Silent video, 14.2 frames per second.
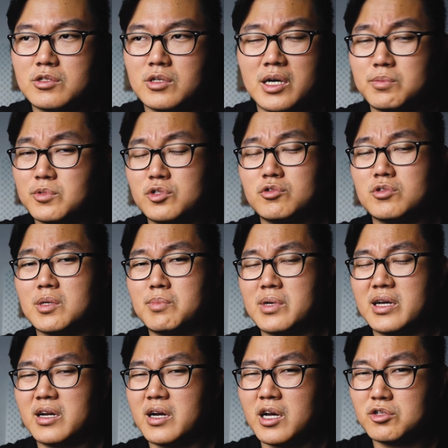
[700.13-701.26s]
up to
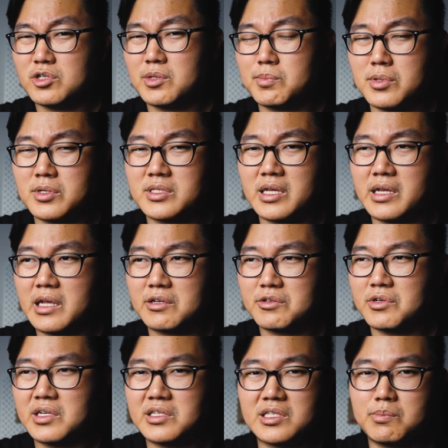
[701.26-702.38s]
about 100%
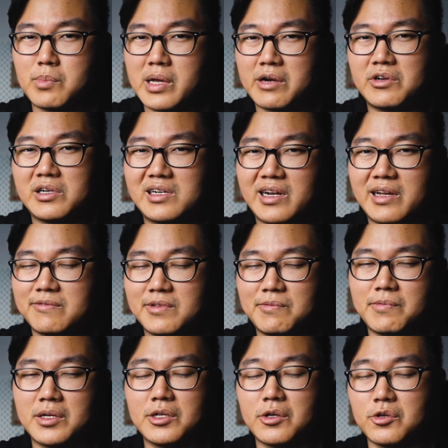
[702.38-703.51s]
increase in battery life
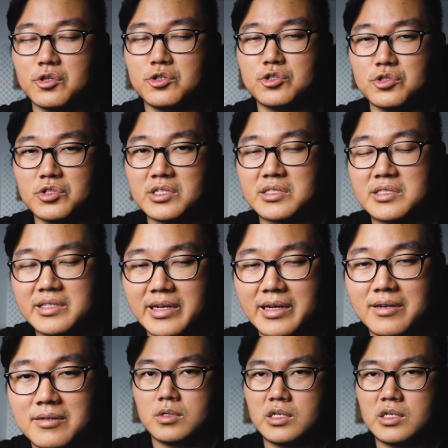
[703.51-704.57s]
depending on your shooting style.